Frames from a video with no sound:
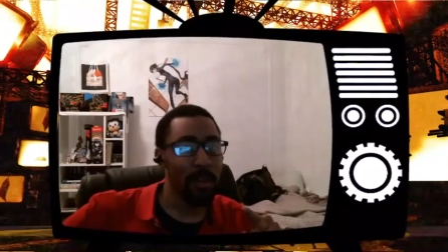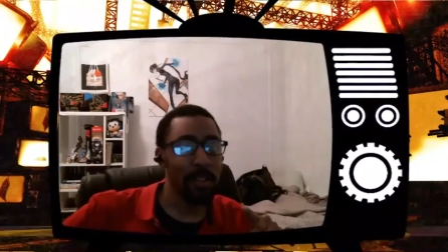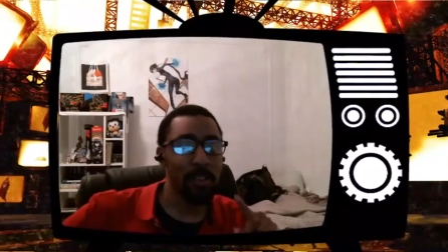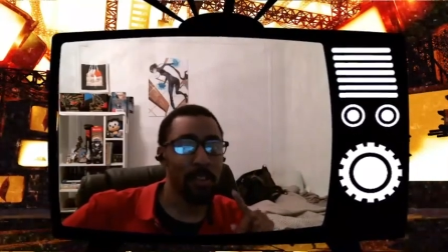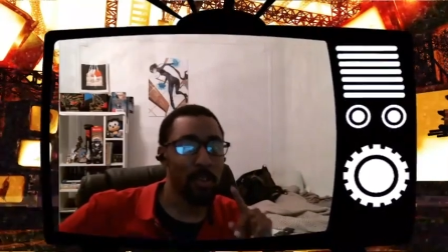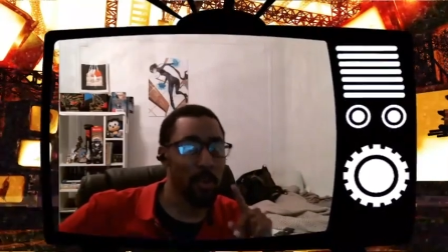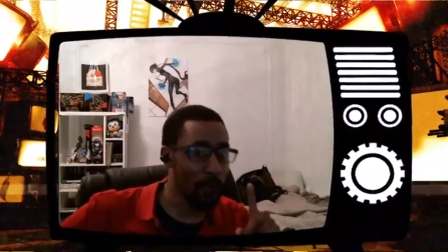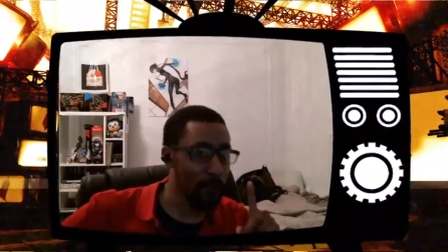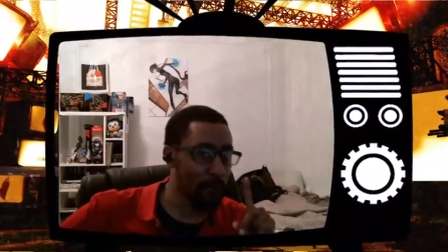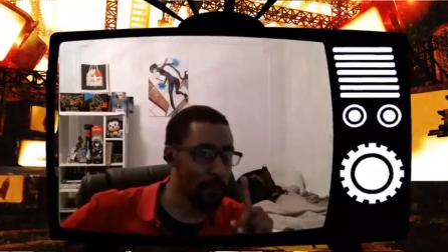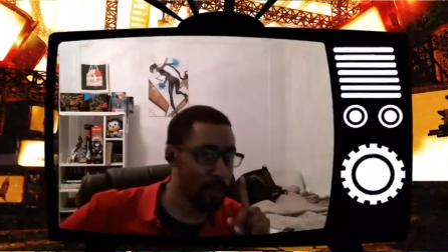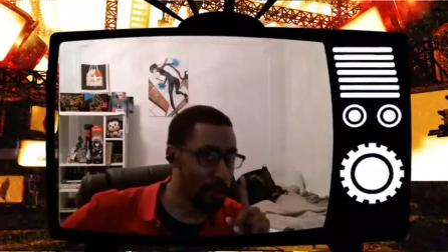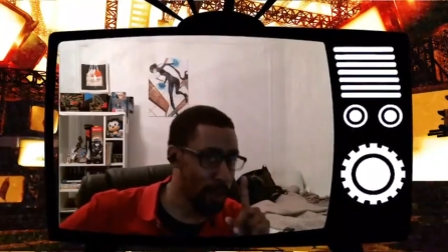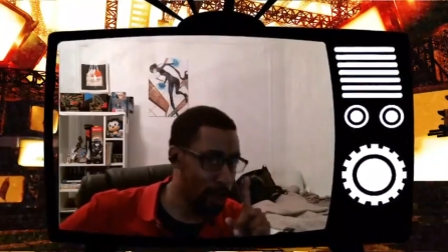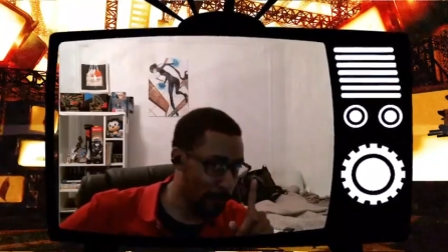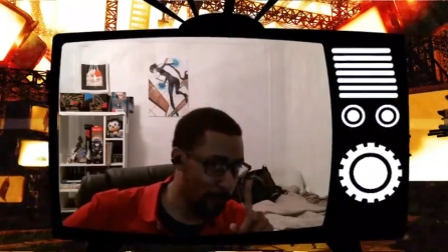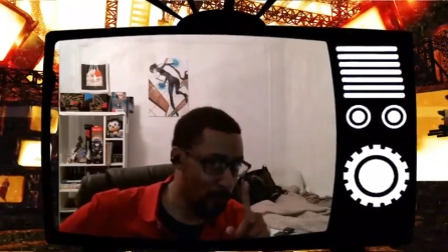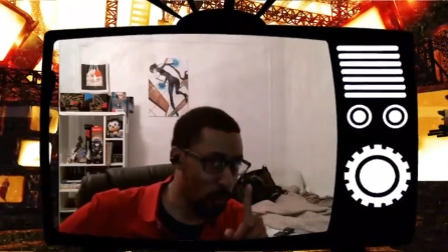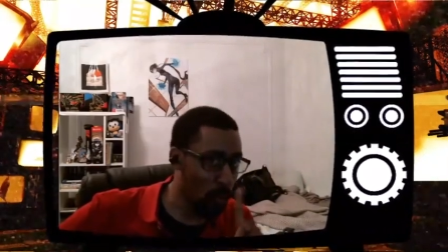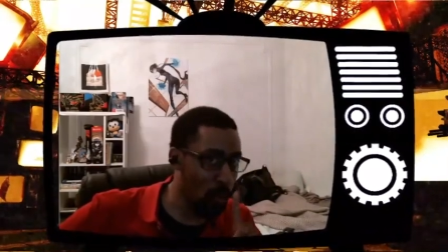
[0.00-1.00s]
to have
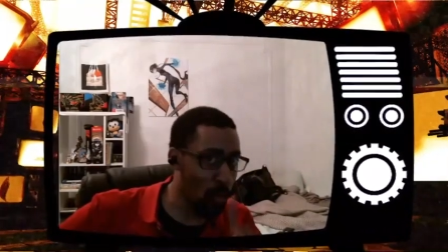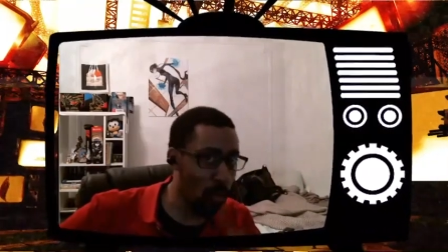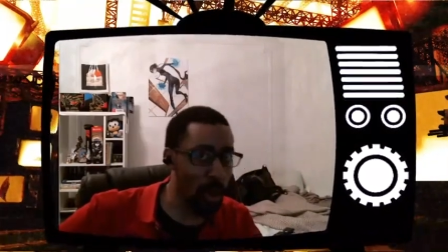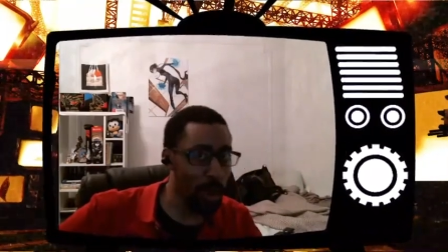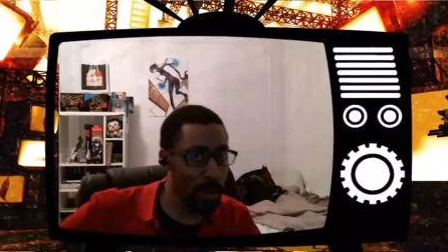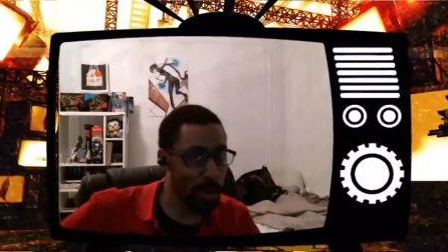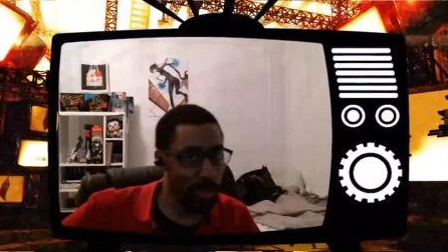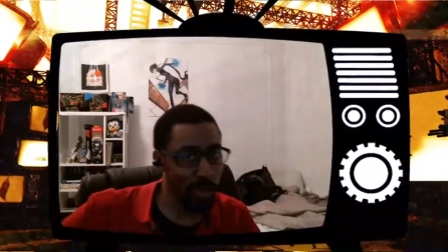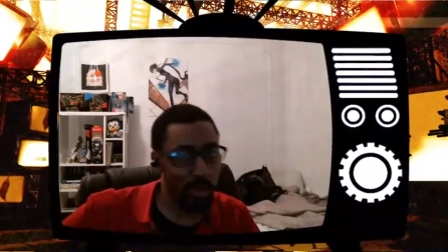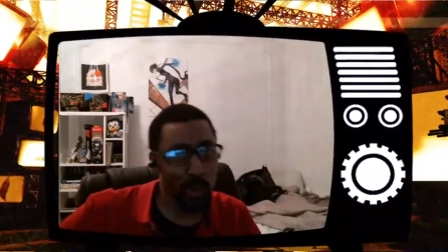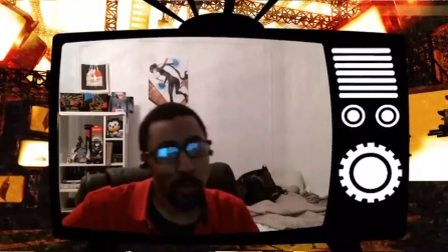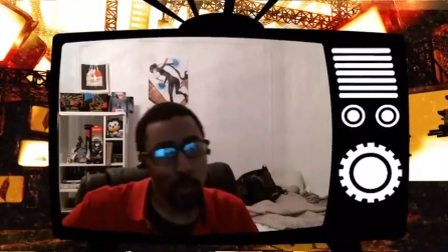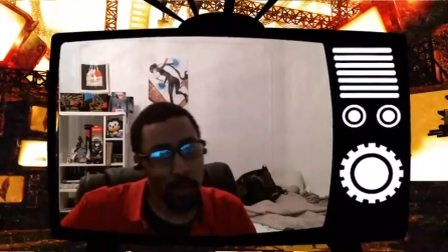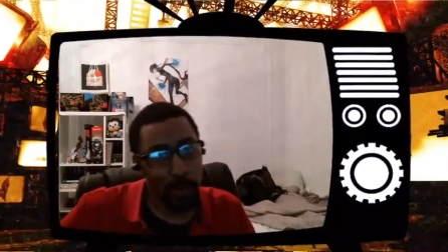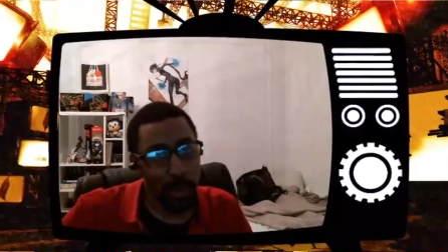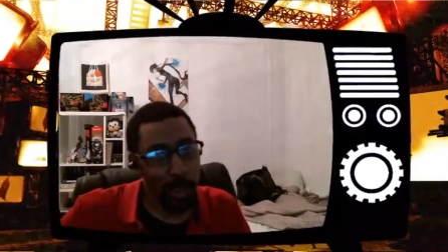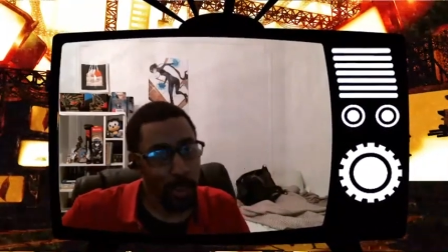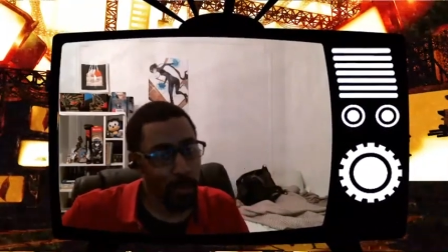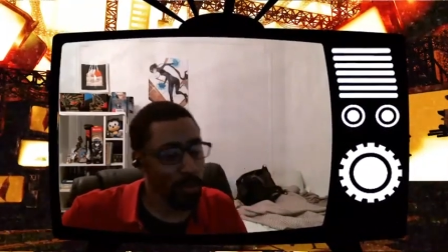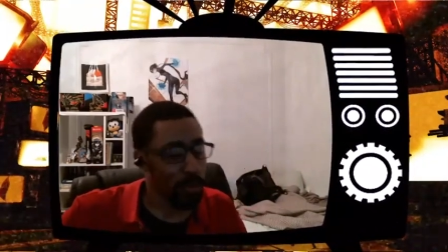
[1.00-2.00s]
never won a super
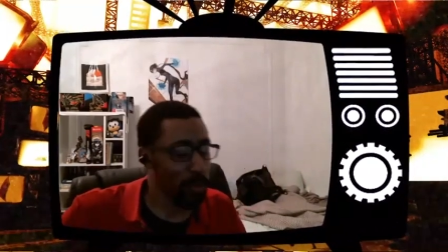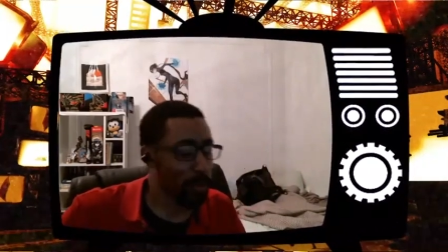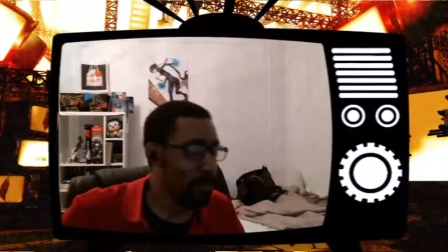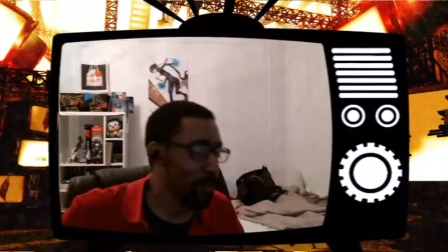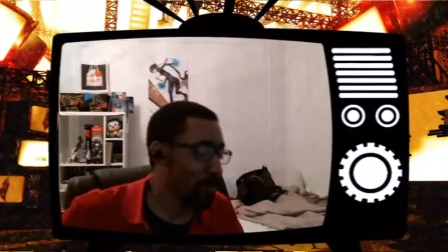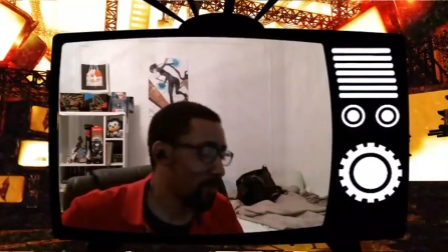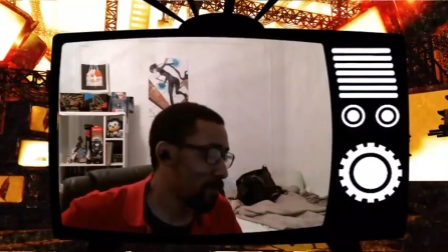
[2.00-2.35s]
major.